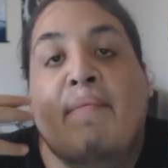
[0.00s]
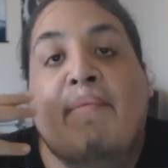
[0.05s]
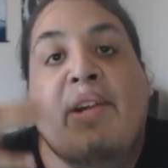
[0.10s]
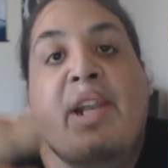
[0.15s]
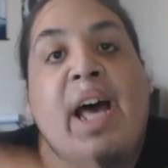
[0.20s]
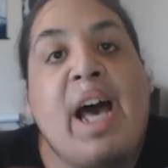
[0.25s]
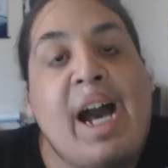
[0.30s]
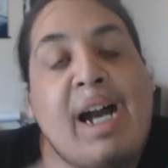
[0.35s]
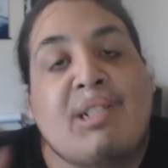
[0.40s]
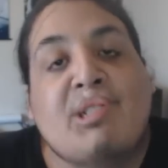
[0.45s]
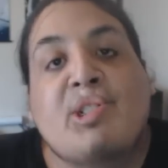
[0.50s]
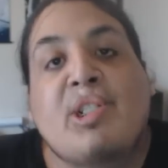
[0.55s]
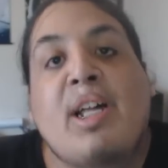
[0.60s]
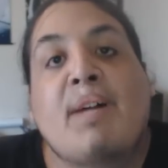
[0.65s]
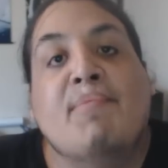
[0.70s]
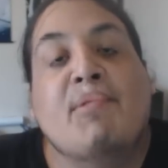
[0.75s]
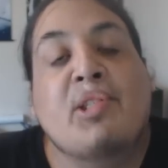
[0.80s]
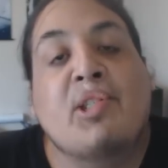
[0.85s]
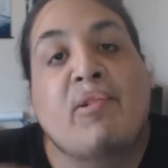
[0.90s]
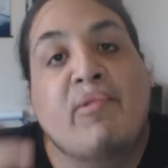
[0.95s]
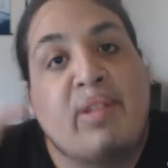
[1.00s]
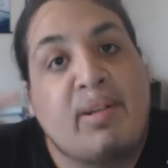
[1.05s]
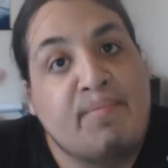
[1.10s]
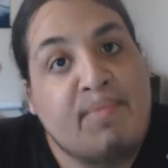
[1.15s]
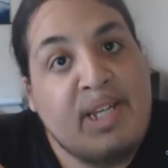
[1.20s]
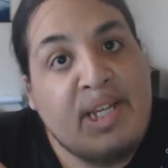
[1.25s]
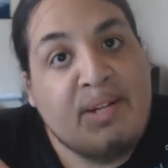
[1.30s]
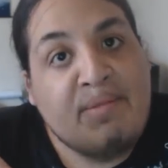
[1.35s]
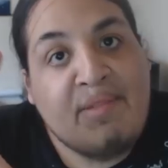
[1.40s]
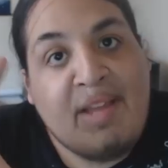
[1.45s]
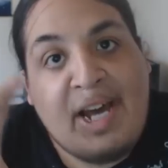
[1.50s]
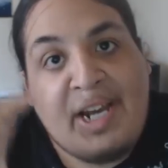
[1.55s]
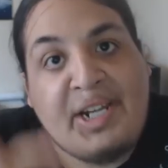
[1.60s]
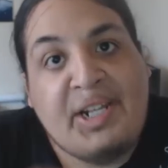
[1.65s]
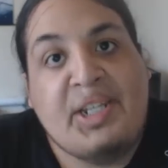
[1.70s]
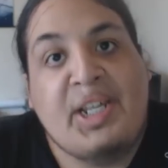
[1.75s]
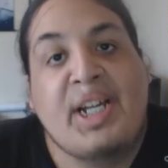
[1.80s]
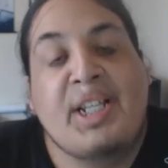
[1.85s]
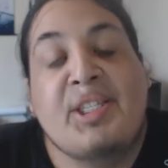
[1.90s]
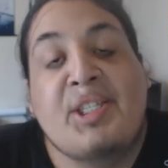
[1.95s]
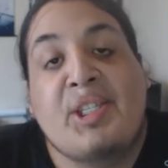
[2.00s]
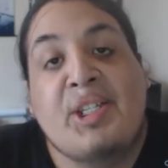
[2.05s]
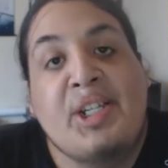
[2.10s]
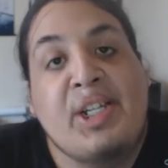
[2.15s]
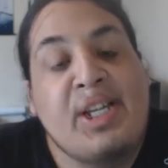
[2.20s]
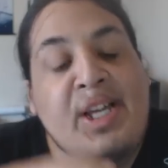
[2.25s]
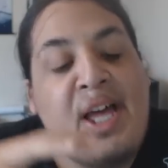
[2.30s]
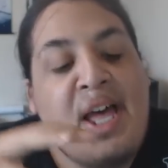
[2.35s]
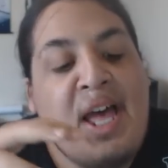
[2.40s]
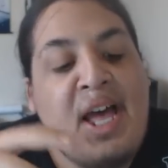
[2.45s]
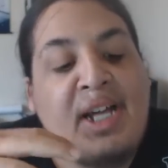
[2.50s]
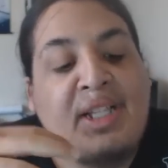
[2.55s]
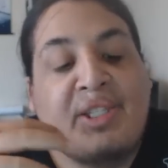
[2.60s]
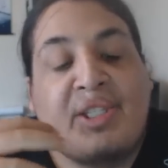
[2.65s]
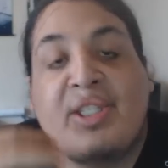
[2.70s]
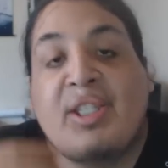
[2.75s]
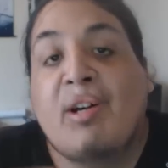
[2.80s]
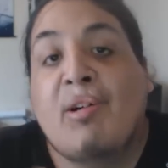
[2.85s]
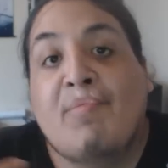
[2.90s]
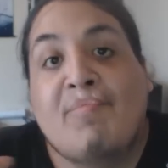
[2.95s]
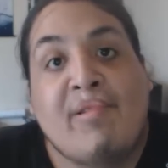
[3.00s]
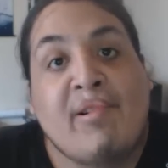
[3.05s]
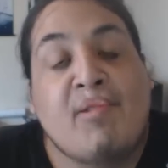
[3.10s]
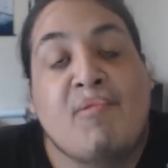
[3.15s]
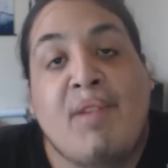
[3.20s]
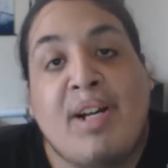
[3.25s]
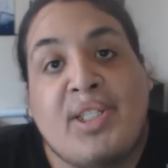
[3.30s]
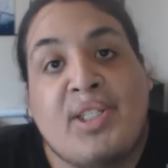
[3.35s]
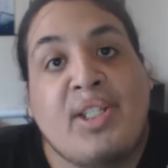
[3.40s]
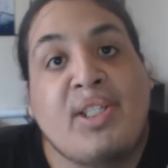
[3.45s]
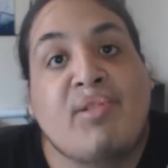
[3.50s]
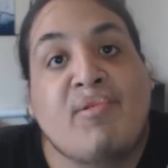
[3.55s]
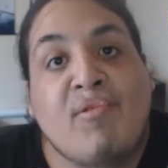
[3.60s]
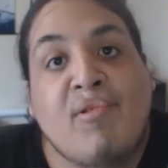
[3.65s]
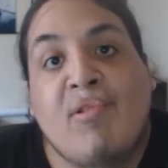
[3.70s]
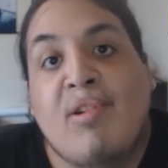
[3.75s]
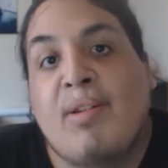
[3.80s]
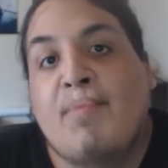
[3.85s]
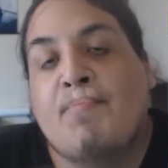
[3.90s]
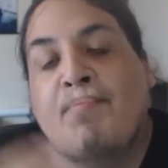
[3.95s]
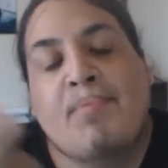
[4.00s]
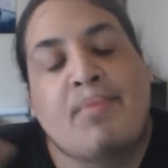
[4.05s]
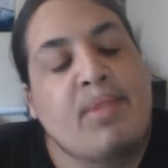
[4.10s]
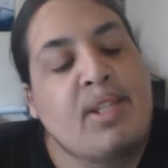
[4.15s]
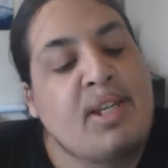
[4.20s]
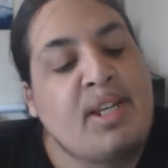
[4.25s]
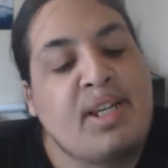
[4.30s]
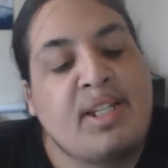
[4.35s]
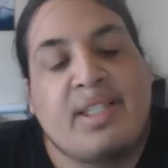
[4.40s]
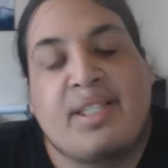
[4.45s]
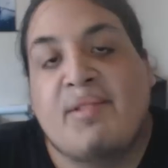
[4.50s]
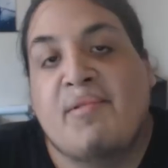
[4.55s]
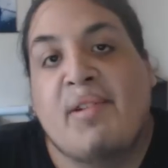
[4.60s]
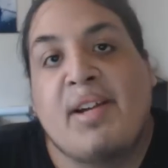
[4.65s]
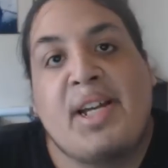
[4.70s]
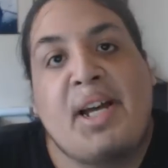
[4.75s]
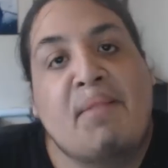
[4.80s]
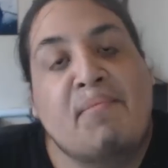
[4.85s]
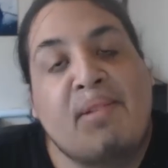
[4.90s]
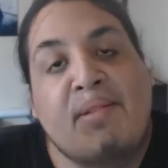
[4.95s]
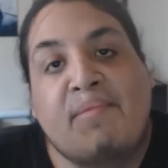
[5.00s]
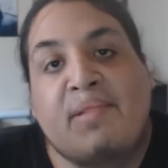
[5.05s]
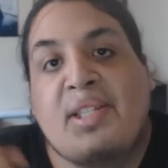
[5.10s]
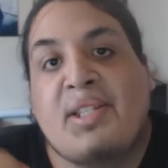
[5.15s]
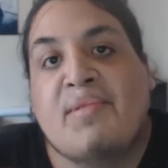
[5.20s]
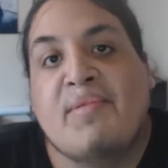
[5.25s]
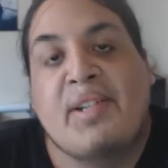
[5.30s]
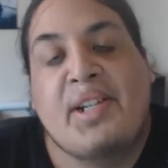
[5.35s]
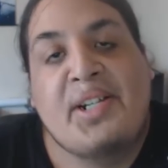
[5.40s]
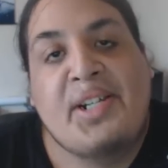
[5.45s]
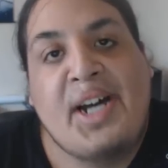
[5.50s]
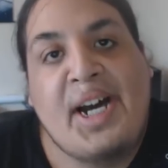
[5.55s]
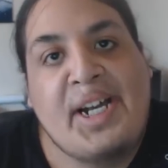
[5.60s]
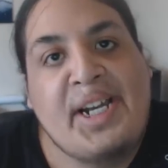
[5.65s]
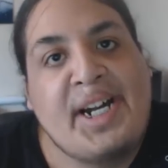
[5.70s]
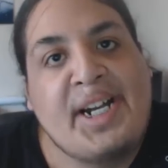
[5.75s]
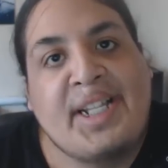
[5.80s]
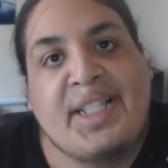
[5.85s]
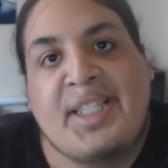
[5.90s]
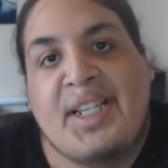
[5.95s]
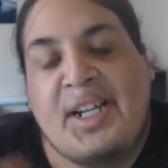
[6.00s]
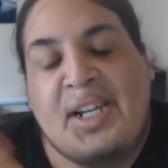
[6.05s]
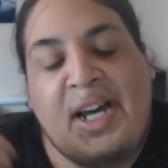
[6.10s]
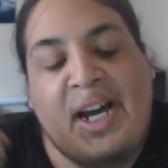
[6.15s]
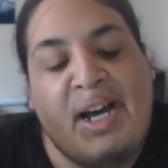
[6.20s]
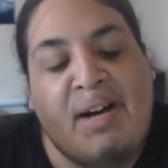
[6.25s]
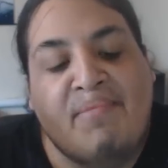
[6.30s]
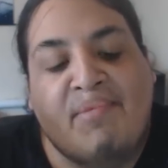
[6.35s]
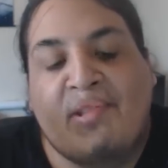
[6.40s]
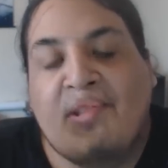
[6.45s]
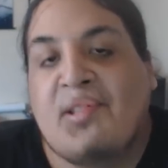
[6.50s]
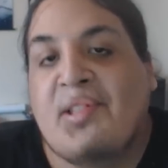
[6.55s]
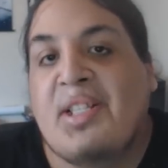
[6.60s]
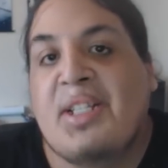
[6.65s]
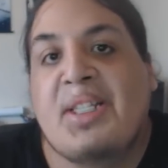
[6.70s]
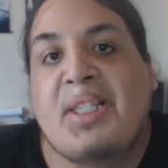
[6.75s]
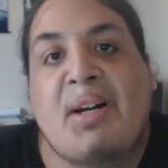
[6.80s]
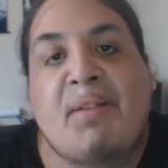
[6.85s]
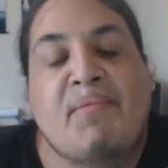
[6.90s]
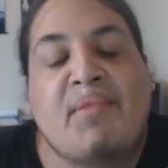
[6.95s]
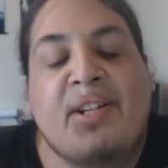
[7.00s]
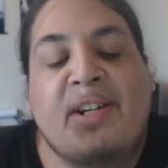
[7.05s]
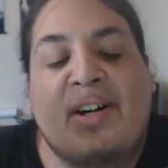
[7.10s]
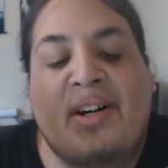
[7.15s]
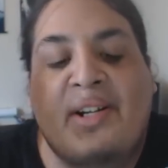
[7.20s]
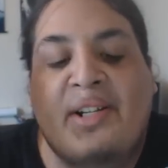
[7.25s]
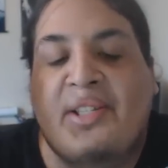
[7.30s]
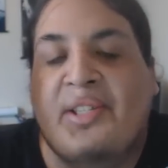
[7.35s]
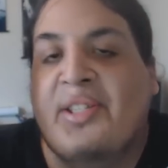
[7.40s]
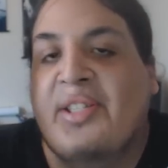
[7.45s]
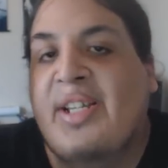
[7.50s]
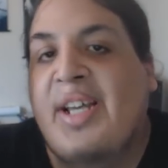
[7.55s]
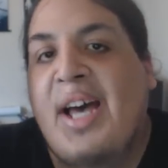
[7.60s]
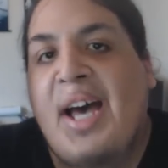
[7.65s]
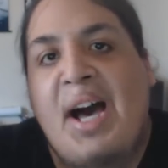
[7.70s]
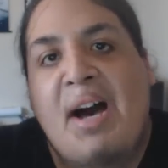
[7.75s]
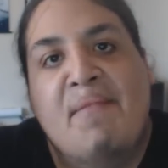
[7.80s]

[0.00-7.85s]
If an action episode can be of that intensity and still progressing through it, it's great. I'm giving this one a 9 out of 10. I absolutely loved it, honestly.